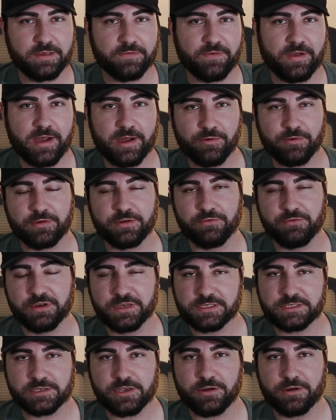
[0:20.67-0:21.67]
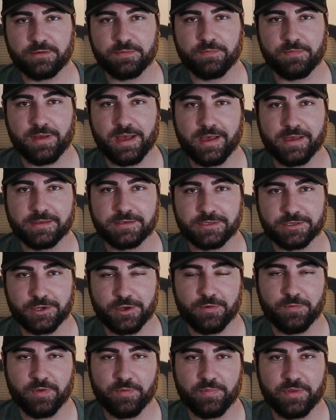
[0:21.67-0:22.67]
if I were to restart my
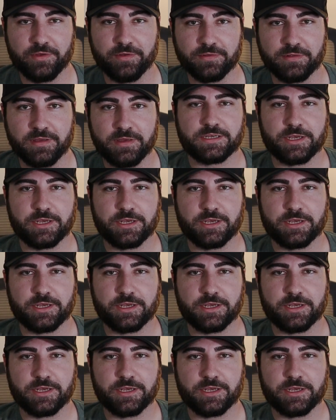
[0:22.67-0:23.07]
Tacoma build.